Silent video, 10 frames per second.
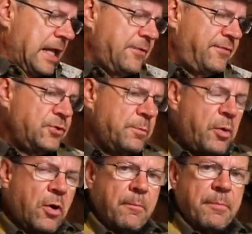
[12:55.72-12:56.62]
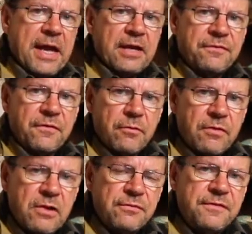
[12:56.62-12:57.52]
if you pop back for
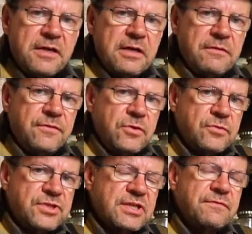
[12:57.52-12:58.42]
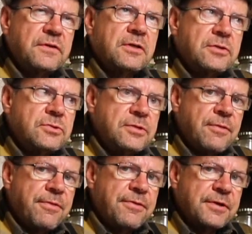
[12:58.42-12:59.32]
Ralphie Review
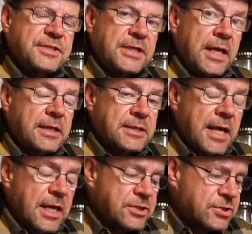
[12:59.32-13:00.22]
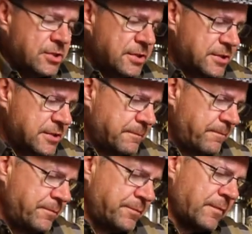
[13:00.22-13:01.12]
738 Extras,
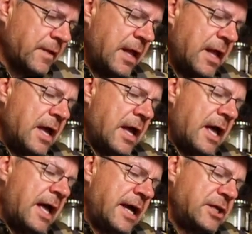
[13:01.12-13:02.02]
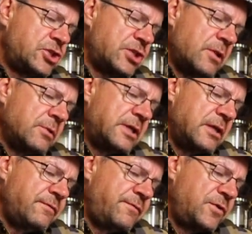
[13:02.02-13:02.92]
I shall
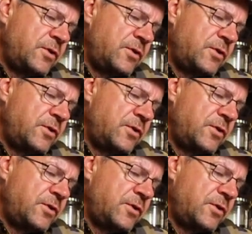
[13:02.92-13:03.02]
give